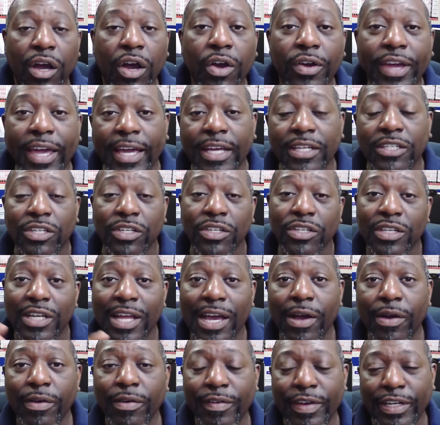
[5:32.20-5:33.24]
so now
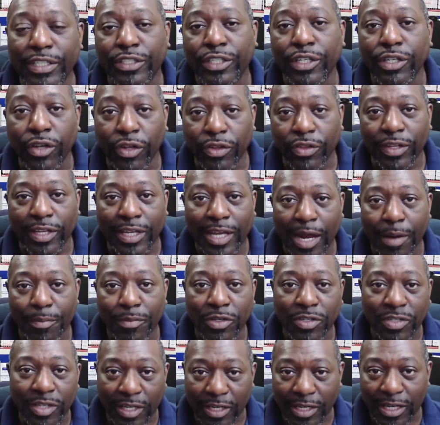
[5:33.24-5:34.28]
I've actually got the cameras
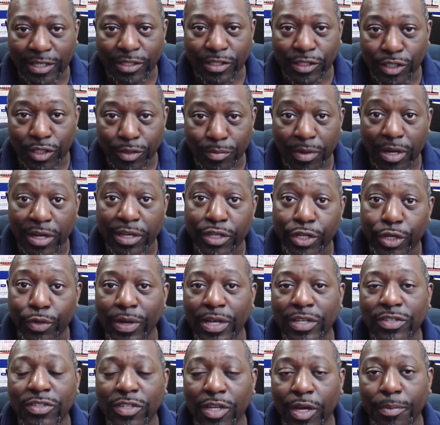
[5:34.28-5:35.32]
connected to my
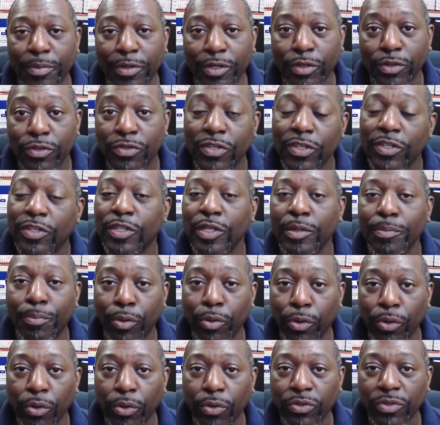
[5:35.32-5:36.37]
USW 16
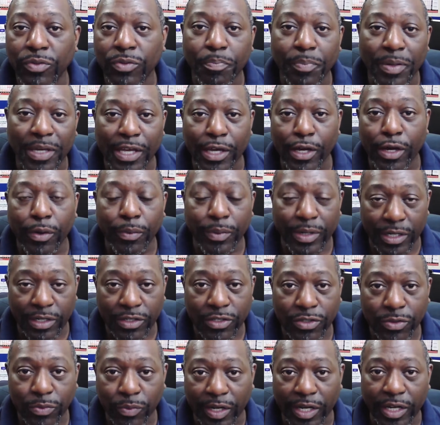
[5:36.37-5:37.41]
port PoE
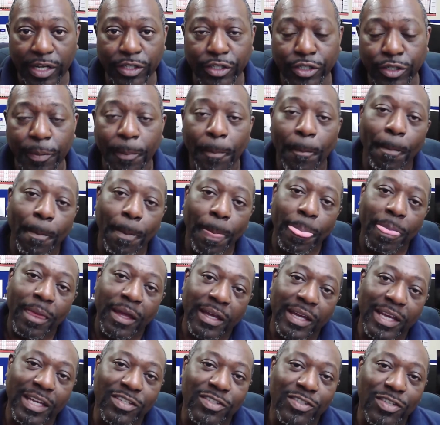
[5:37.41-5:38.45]
switch. It's
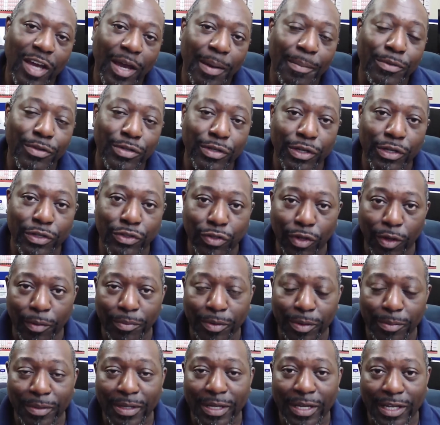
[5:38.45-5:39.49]
time to adopt them
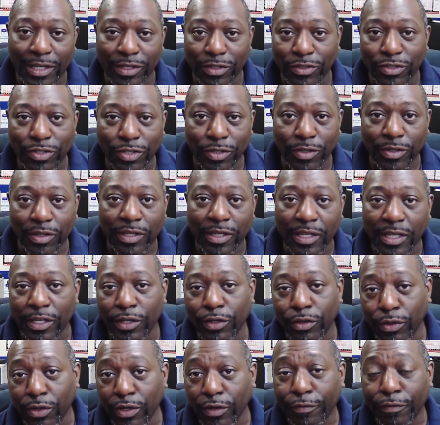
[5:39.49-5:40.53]
into the
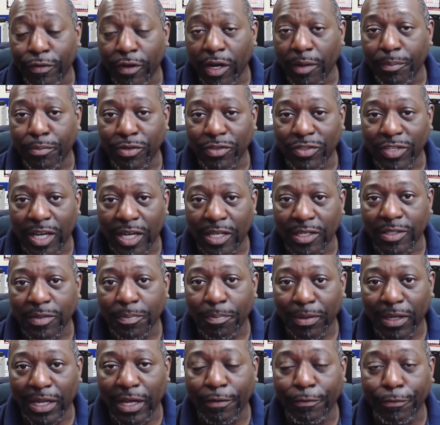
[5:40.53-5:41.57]
Unifi Protect
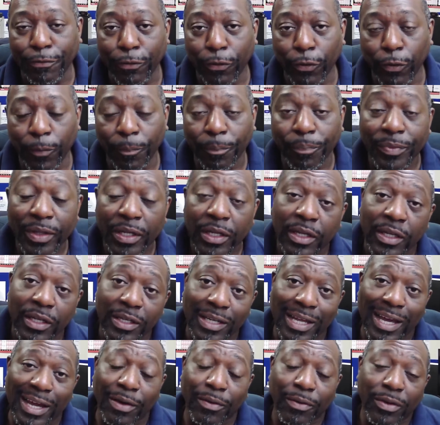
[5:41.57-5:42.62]
platform.
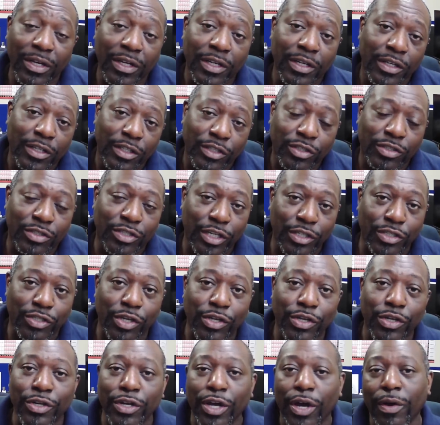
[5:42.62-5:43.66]
Now, just so you
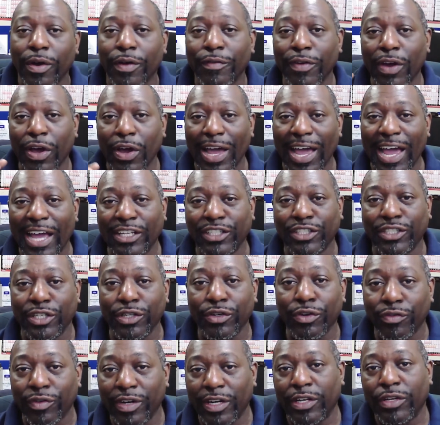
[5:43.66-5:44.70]
know, I've actually
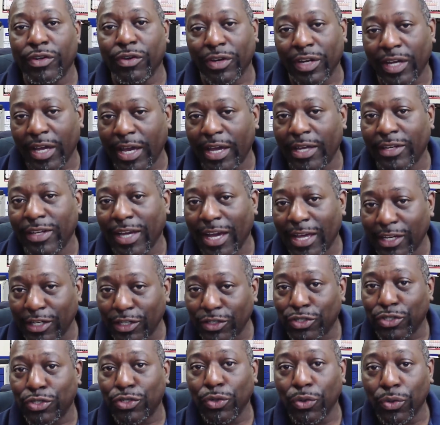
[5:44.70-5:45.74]
already gone ahead and
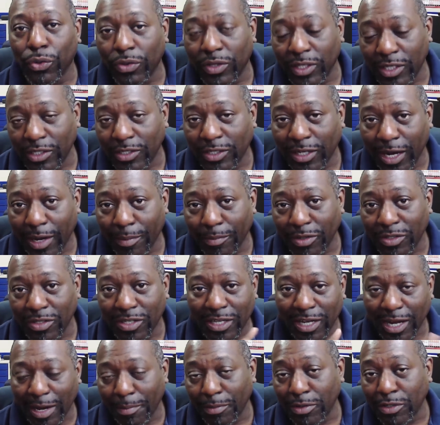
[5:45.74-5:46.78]
installed these cameras. The
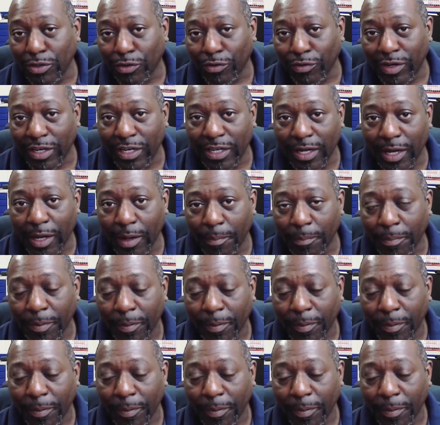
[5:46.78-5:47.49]
camera's already up,